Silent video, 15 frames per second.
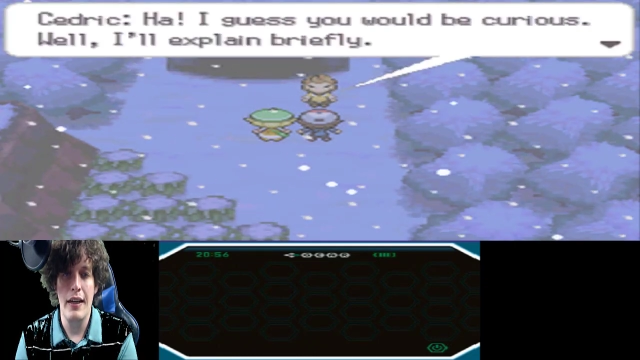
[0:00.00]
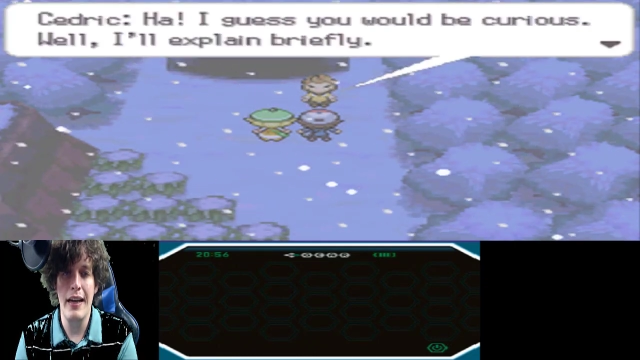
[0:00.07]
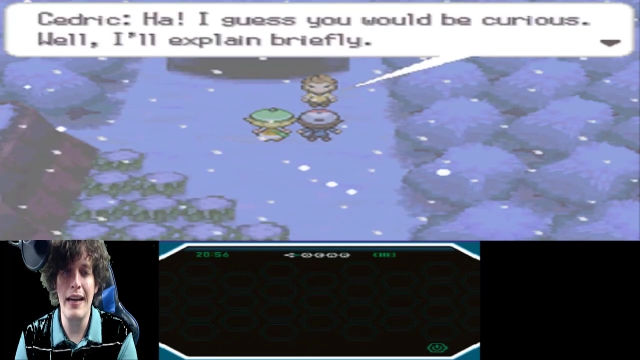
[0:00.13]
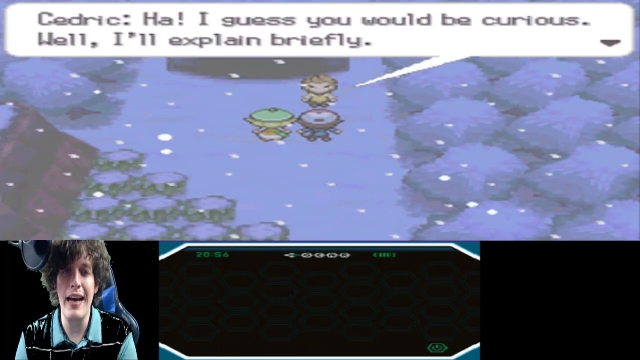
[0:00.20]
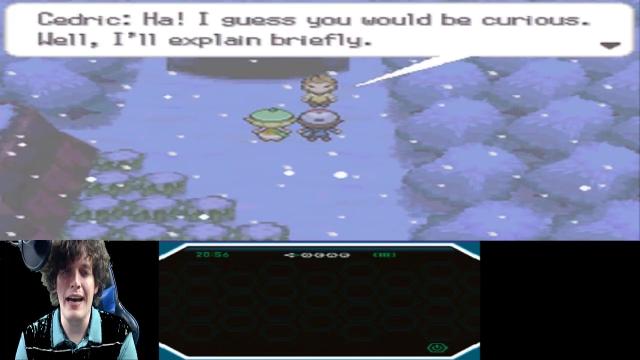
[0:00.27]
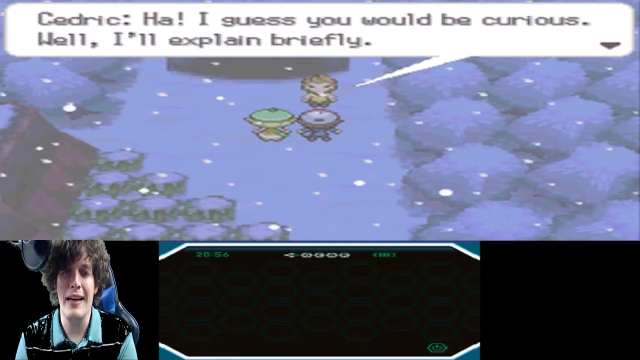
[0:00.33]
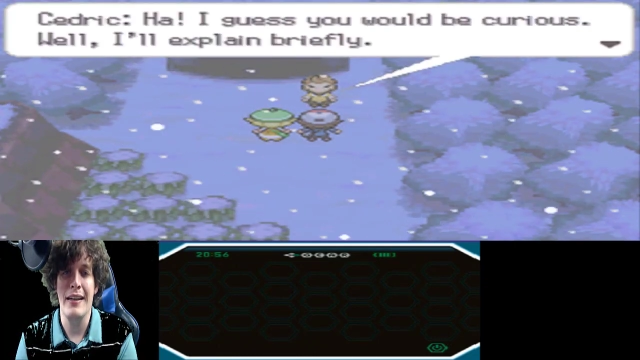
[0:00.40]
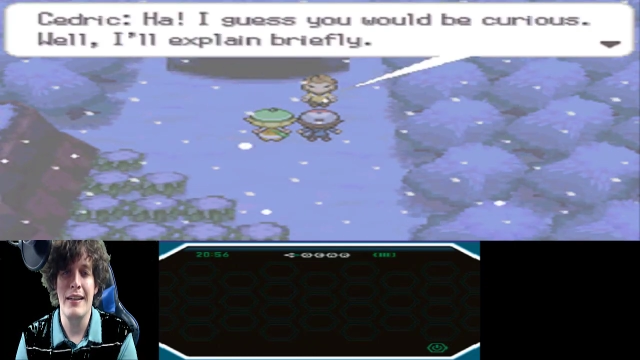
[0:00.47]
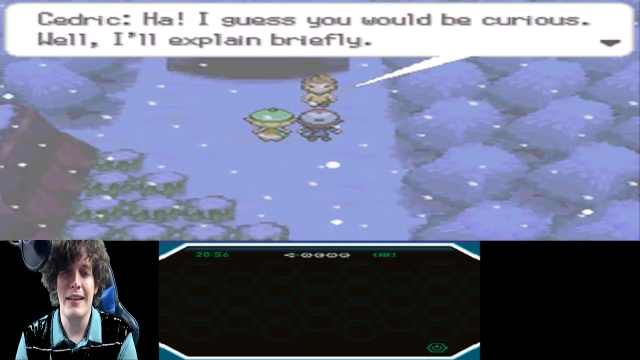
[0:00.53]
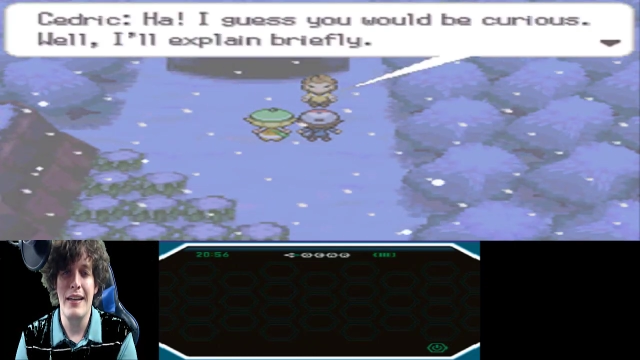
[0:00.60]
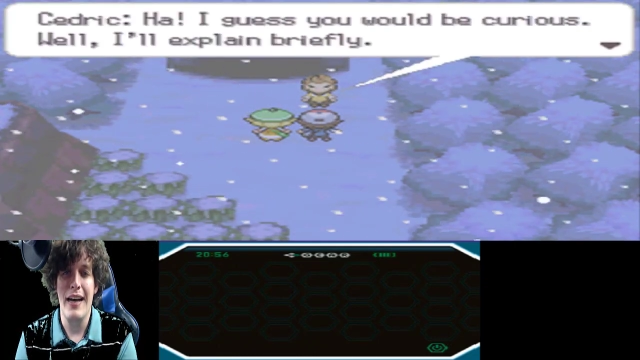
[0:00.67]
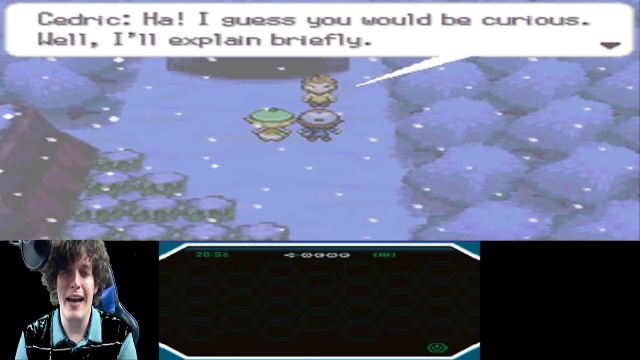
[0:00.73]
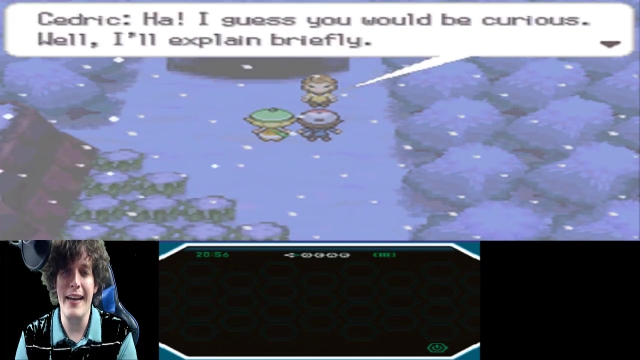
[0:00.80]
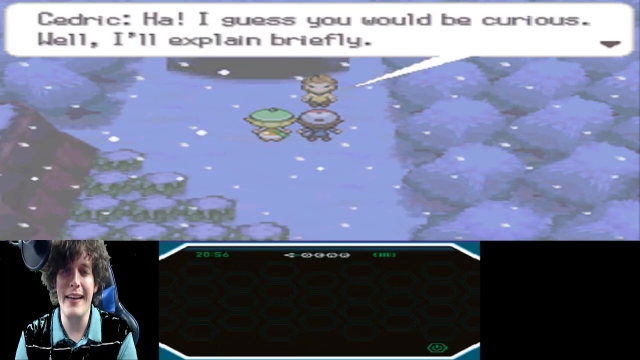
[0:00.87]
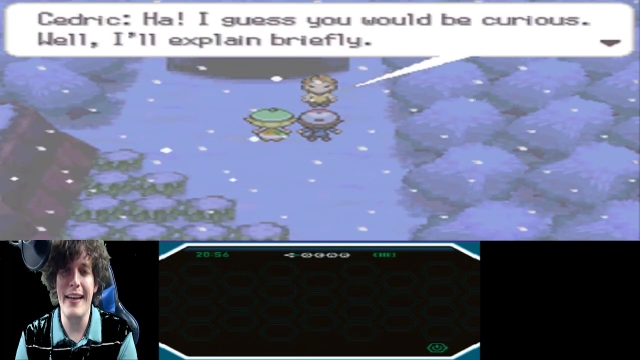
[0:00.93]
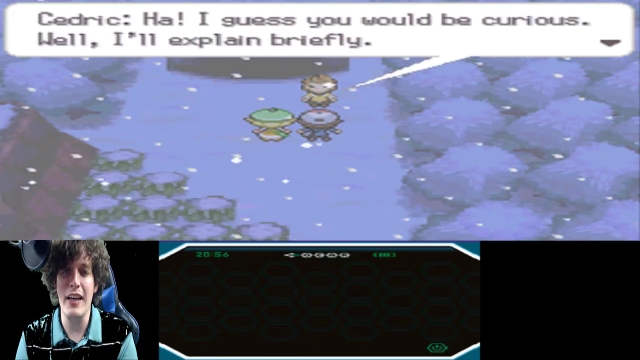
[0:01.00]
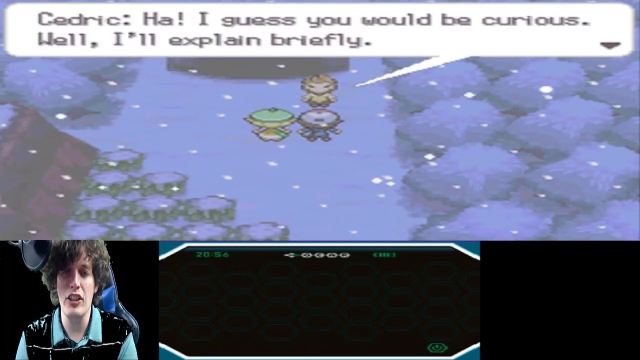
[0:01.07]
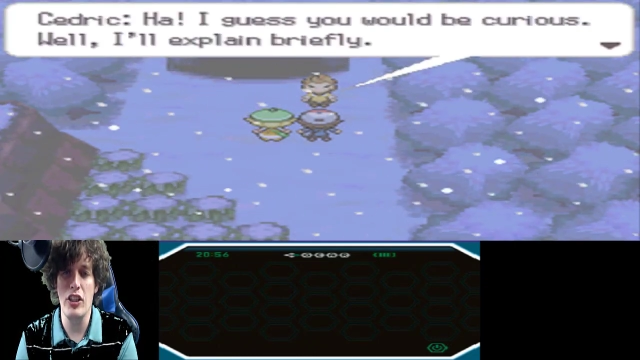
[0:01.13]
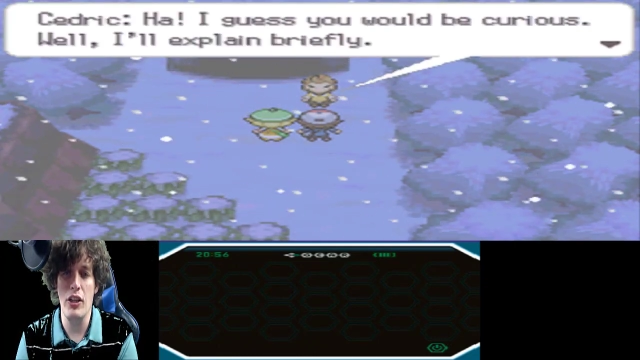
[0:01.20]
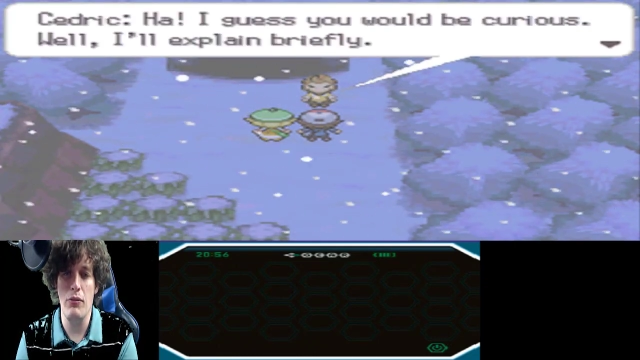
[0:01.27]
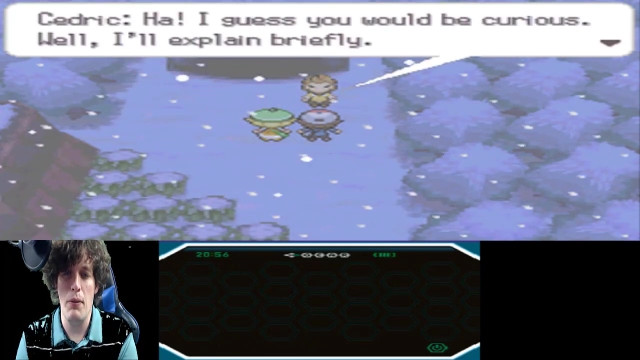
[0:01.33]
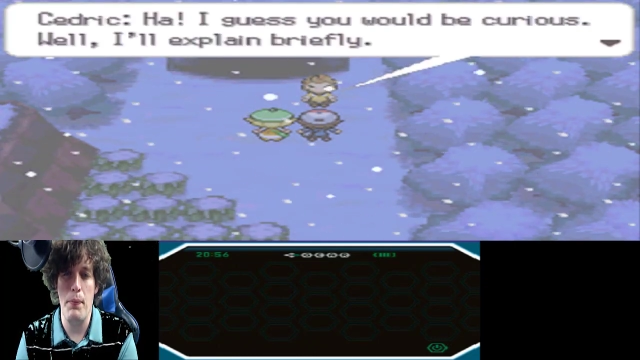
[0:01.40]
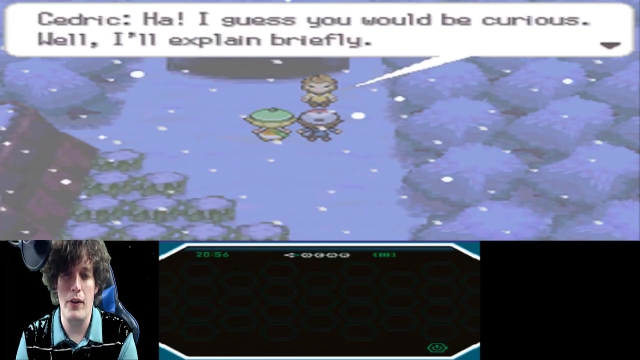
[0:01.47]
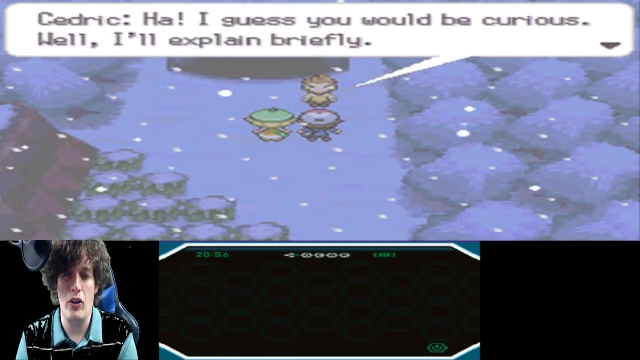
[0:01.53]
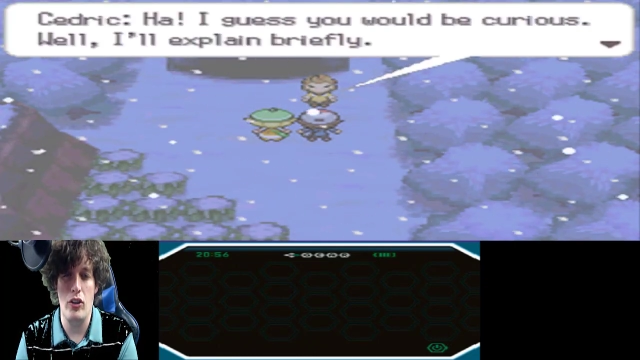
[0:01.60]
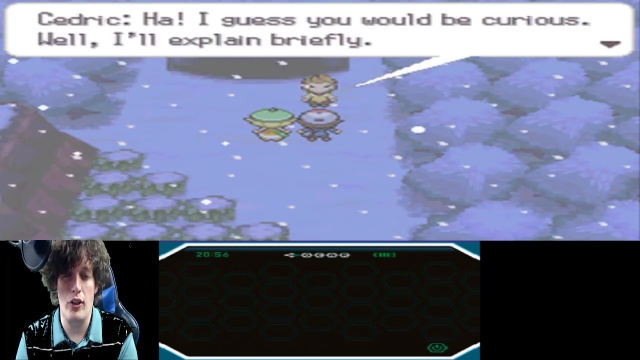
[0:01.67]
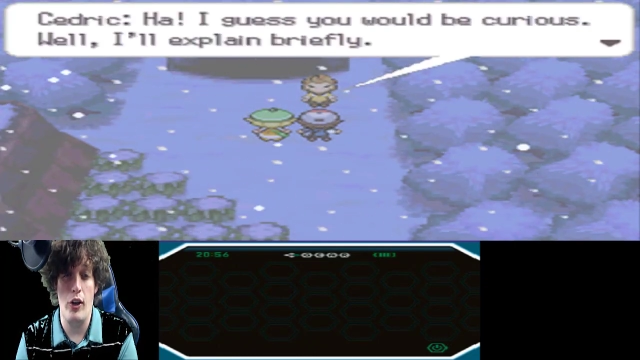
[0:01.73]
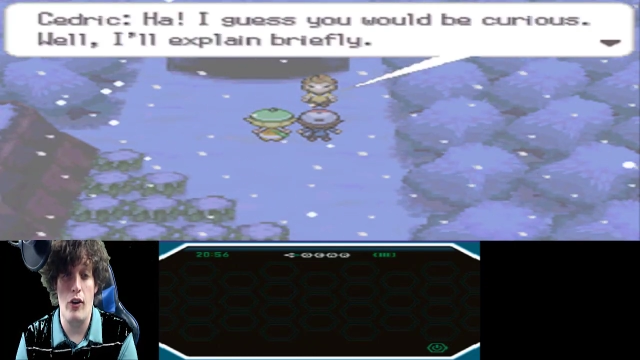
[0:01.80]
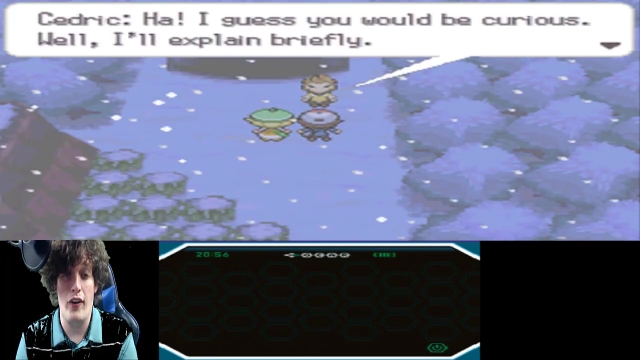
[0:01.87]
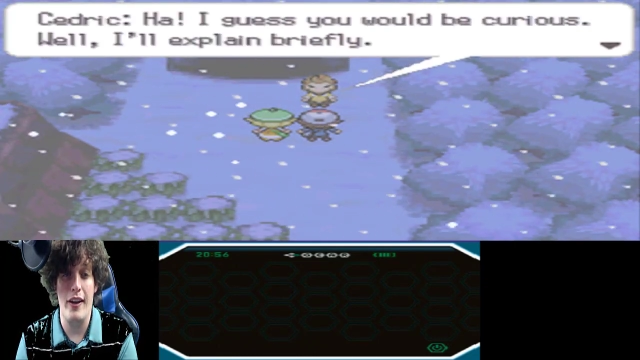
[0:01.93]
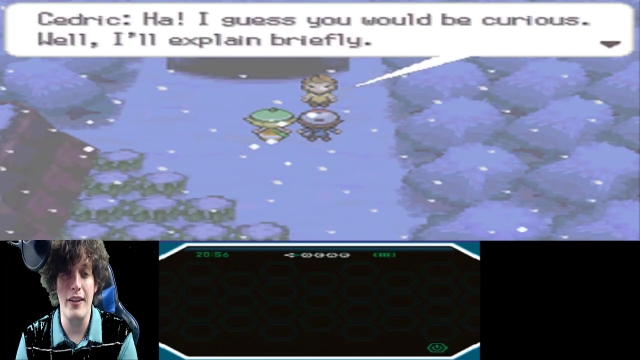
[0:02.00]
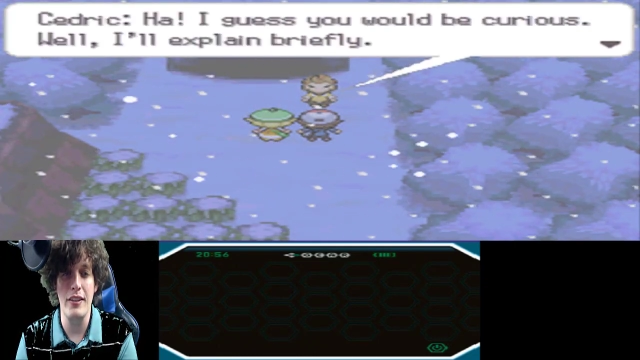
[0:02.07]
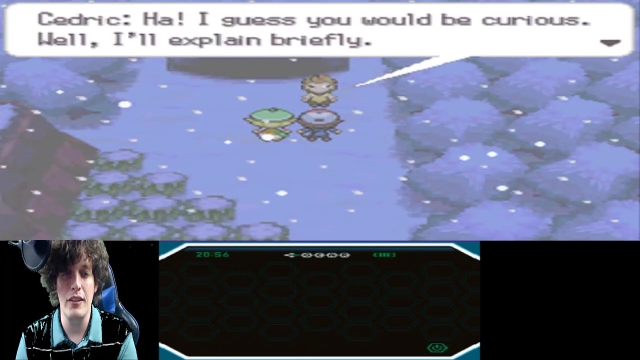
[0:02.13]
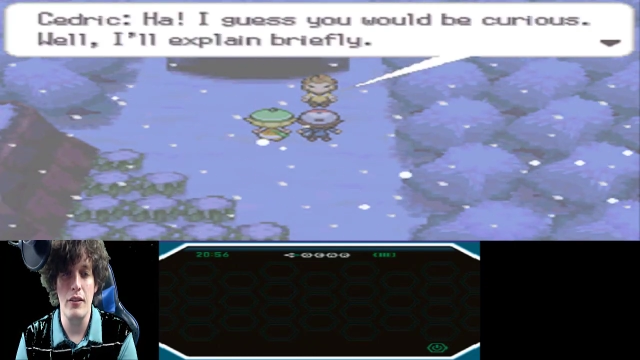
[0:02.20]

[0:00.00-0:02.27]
Ha! I guess you will be curious.